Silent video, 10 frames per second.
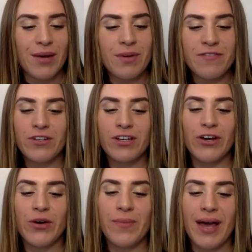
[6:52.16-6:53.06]
If you could
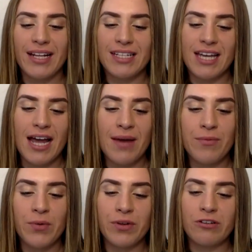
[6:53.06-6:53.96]
go back in time,
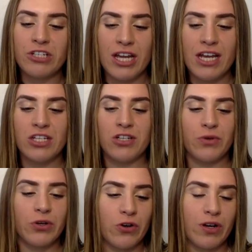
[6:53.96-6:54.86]
what would you change in your
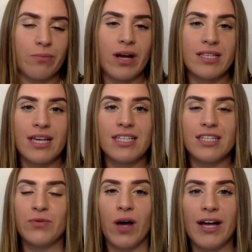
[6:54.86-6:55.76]
recruiting process
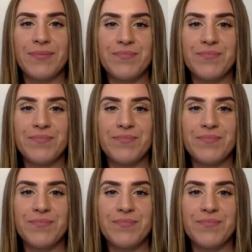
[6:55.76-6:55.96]
and why?